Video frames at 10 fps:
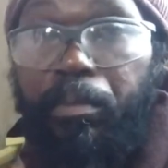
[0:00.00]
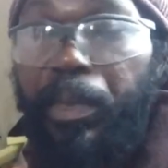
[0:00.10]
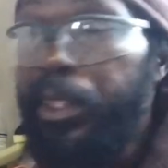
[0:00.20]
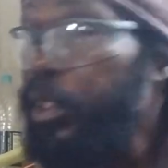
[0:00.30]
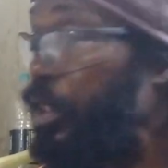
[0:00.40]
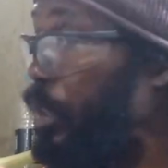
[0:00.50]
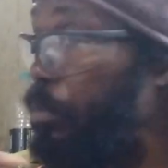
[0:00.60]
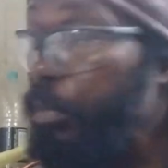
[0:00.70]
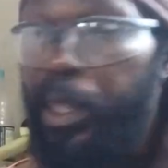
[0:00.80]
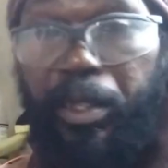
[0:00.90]
mysteries of the
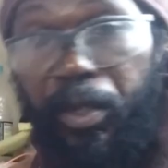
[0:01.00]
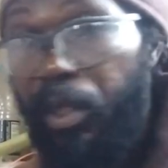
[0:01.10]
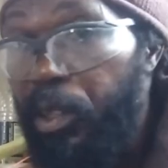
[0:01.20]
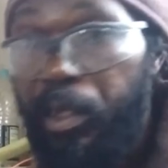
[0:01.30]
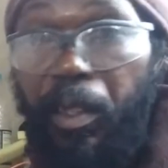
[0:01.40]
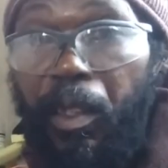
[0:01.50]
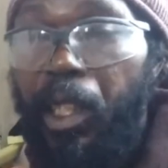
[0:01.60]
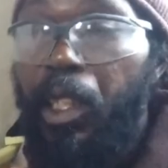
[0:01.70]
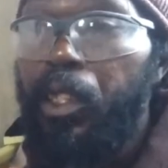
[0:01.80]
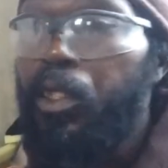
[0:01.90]
mysteries.
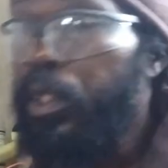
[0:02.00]
So